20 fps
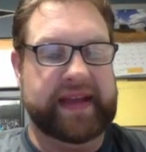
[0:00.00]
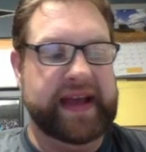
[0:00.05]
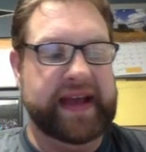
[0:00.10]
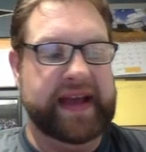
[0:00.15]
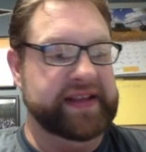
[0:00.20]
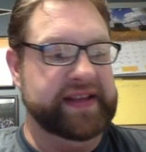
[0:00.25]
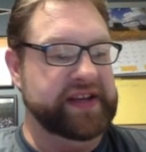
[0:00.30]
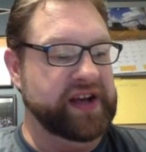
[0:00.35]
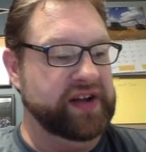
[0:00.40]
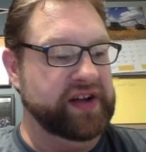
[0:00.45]

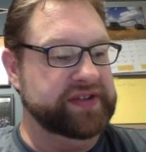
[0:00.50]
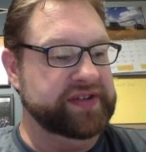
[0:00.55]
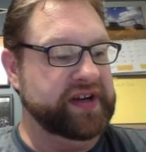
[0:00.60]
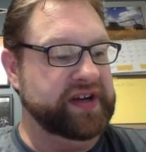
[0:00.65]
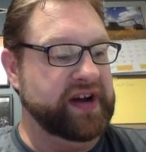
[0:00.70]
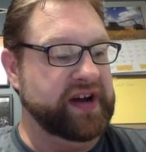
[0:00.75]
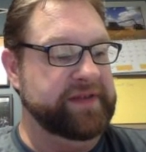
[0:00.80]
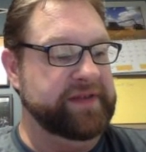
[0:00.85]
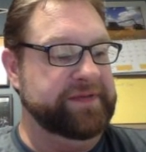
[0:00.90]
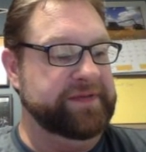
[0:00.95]
At the Yalta
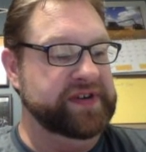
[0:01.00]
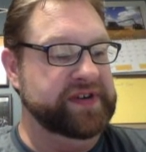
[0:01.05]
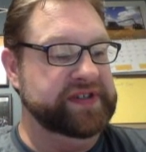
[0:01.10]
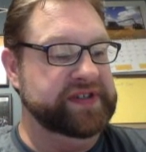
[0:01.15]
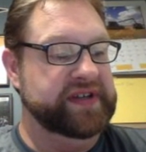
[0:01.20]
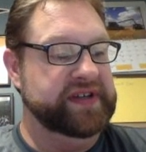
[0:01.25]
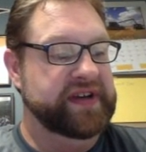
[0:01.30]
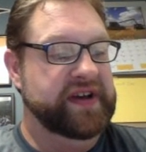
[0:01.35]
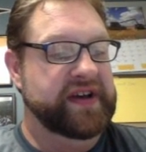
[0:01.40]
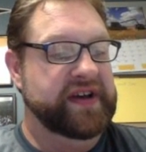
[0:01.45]

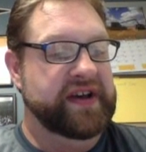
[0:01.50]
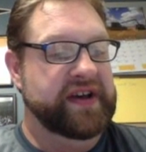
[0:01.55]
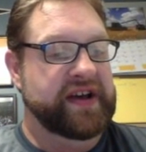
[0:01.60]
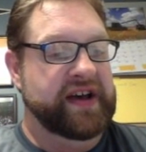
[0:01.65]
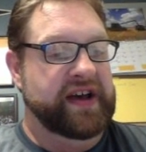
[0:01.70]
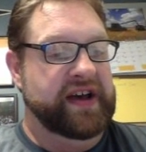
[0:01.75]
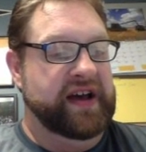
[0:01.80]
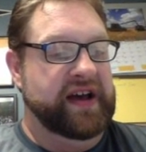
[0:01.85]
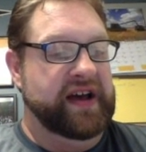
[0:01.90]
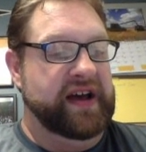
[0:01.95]
Conference,
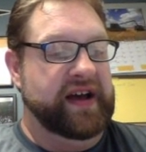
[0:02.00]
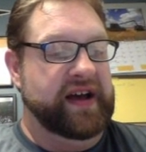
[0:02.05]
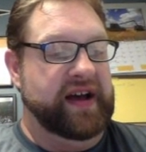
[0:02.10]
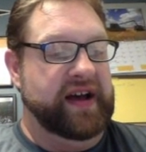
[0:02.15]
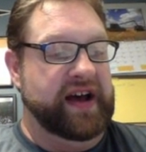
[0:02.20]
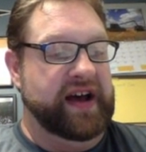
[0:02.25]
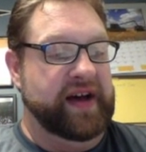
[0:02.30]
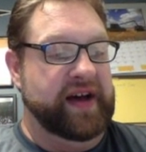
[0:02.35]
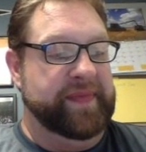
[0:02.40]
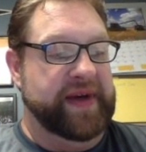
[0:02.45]

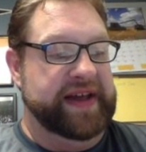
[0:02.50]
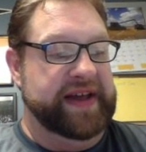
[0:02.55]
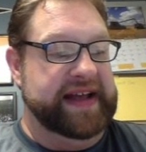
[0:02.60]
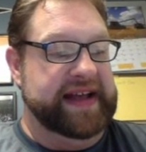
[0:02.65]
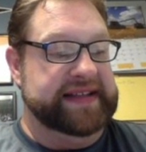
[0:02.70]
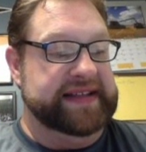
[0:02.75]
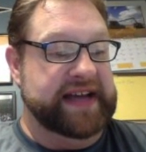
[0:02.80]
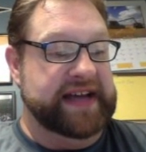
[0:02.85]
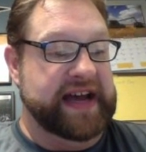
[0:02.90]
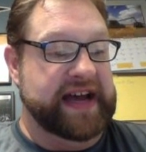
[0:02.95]
by
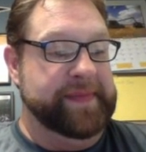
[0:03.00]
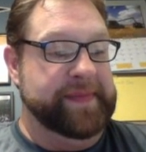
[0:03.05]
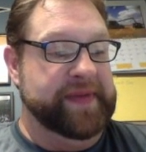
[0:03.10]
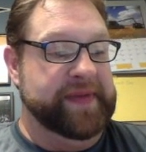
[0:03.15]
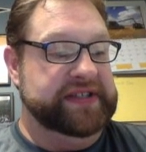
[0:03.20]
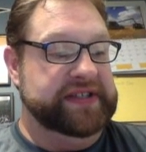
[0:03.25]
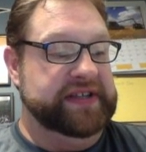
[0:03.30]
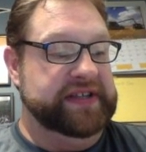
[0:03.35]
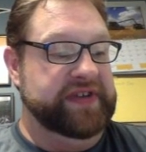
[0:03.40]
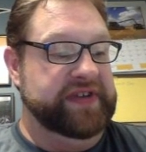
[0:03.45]
that time,
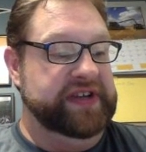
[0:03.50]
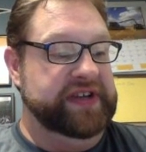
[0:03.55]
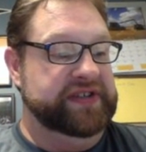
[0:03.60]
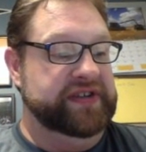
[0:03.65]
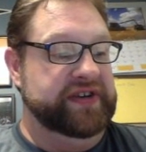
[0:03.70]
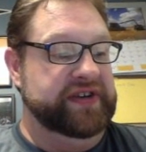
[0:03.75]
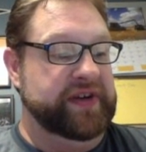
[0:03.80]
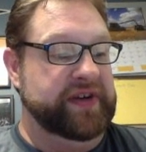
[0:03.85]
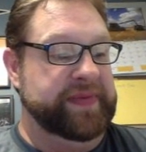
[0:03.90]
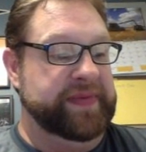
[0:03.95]
most of
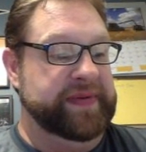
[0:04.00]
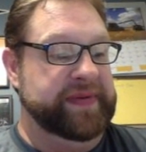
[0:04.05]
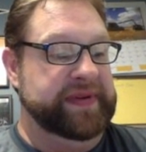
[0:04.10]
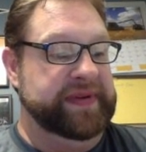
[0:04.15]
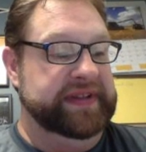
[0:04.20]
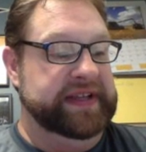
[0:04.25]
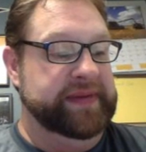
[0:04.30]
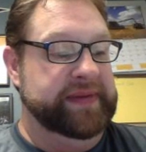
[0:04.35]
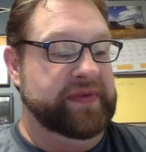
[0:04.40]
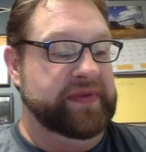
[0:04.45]
Eastern Europe had
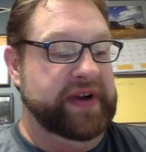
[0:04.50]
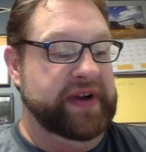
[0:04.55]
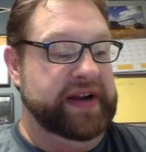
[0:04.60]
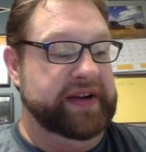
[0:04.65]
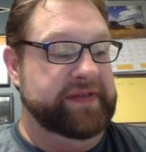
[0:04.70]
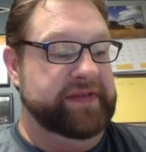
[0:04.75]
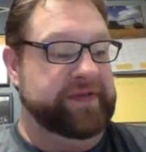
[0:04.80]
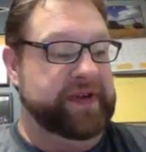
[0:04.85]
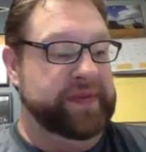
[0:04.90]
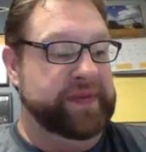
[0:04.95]
been
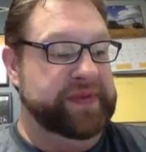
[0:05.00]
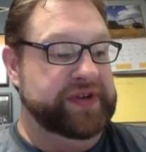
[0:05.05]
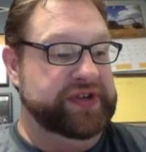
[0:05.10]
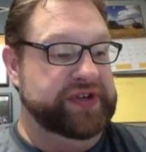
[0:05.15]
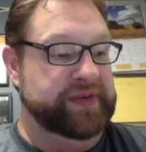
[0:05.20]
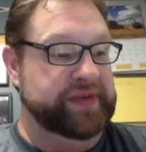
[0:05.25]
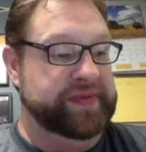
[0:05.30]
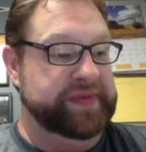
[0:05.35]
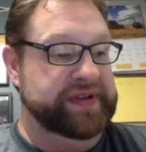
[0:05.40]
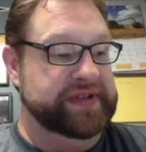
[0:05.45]
liberated from the
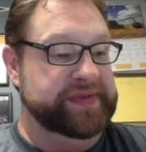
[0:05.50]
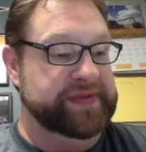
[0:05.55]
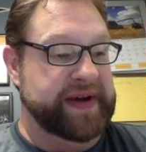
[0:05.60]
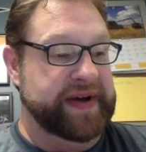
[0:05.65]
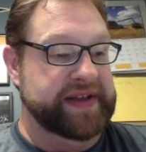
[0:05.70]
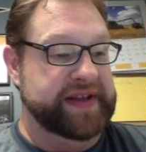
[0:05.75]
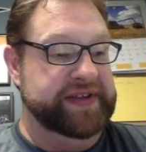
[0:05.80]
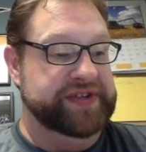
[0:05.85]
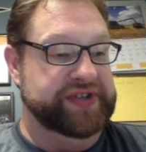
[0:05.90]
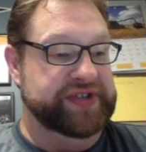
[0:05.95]
Germans
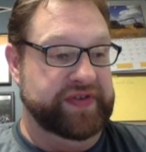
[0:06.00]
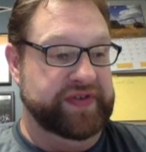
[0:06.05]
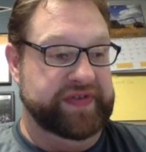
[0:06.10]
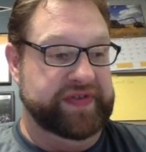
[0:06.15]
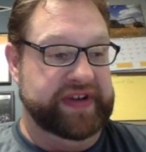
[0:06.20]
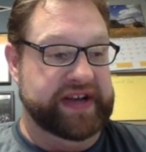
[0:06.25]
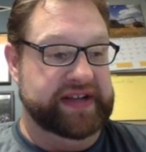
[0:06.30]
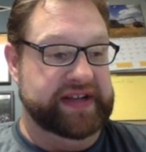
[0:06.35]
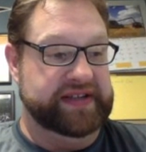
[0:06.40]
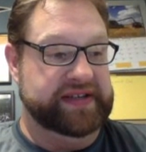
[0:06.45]
by the
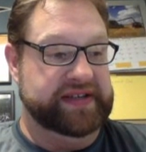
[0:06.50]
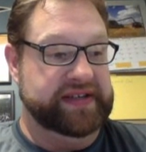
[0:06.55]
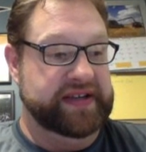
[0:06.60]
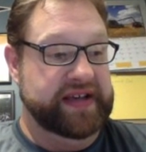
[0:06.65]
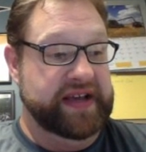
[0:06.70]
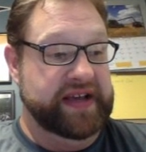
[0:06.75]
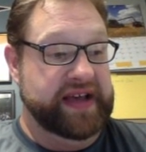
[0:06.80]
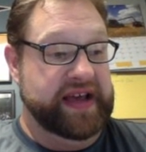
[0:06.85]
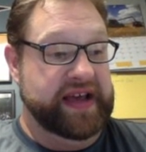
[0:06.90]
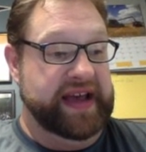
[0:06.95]
Soviets,
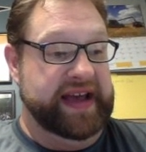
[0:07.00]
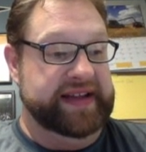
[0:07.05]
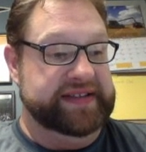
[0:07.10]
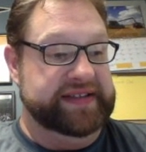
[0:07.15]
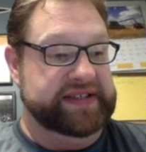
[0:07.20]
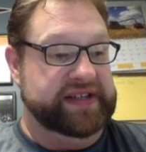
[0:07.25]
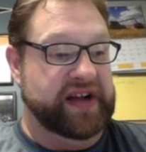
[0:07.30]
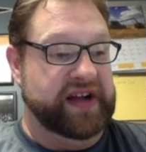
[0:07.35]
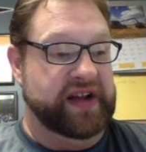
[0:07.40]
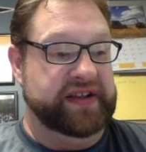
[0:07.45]

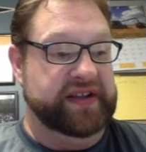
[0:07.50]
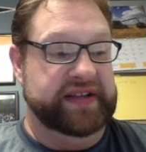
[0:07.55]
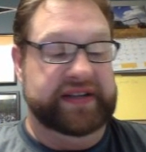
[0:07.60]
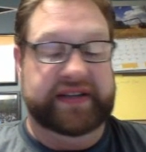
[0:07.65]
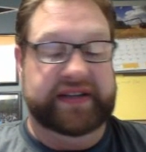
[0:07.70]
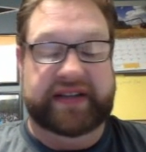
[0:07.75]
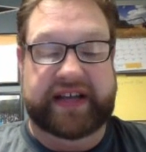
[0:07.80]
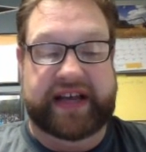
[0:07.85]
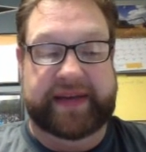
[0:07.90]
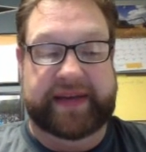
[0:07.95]
and
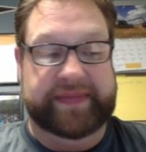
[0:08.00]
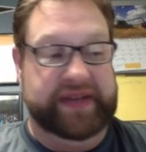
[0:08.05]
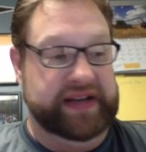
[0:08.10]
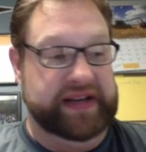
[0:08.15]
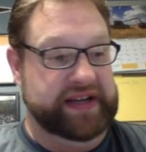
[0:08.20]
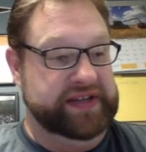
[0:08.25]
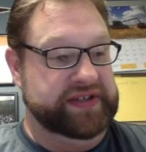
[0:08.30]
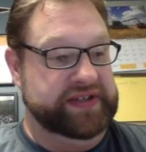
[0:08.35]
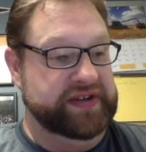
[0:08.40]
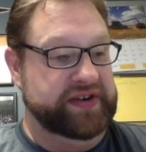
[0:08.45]
Stalin claimed
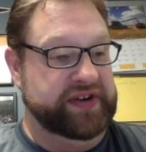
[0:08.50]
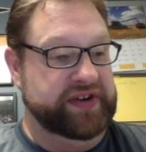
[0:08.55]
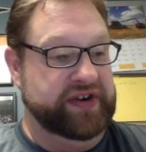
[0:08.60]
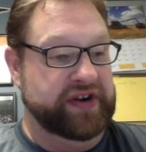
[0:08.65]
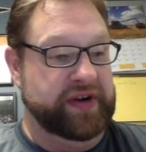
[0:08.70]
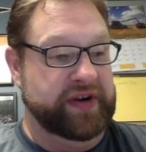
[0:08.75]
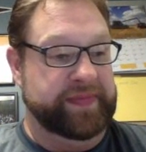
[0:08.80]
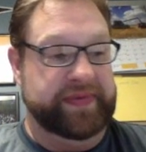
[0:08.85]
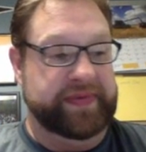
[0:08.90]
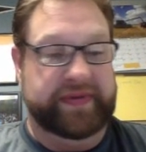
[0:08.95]
that Eastern
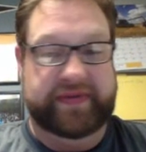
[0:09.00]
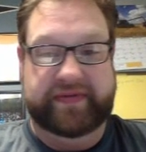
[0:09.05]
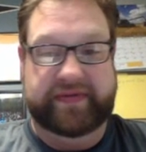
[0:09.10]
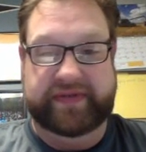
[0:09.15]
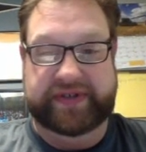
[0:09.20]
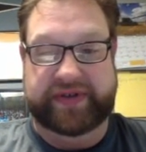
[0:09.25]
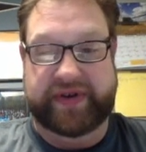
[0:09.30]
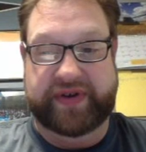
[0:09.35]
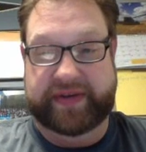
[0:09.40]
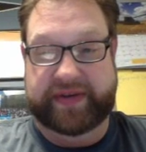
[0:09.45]
Europe
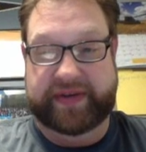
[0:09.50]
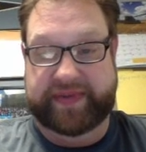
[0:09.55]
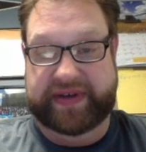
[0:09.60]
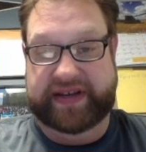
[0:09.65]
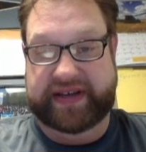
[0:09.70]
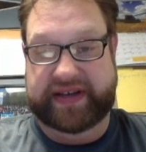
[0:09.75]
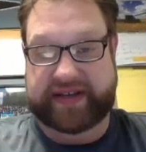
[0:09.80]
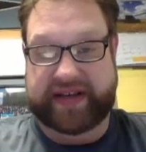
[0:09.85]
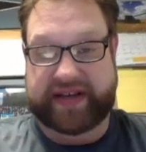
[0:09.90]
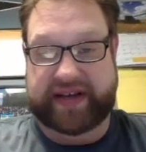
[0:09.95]
was going to
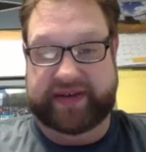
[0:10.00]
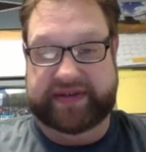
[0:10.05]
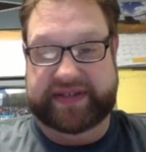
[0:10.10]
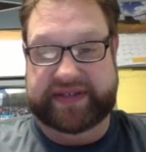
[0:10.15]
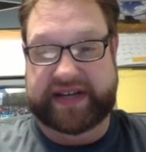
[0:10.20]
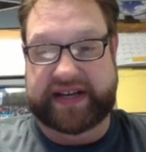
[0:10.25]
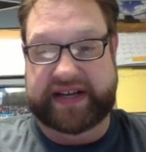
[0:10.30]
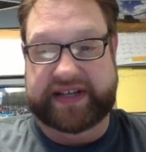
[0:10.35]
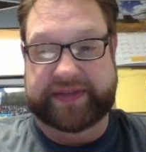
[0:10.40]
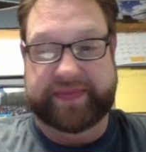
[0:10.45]
be, like I
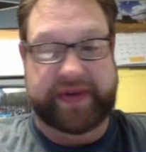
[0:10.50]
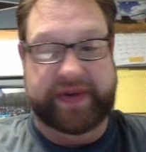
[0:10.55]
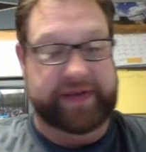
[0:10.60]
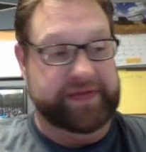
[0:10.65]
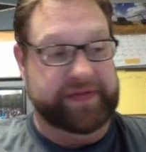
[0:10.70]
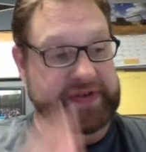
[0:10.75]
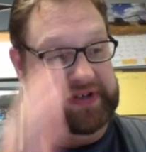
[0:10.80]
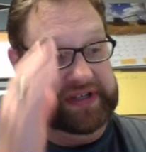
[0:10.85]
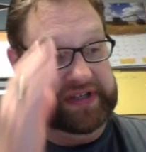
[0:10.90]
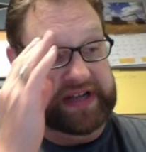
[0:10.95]
said, his buffer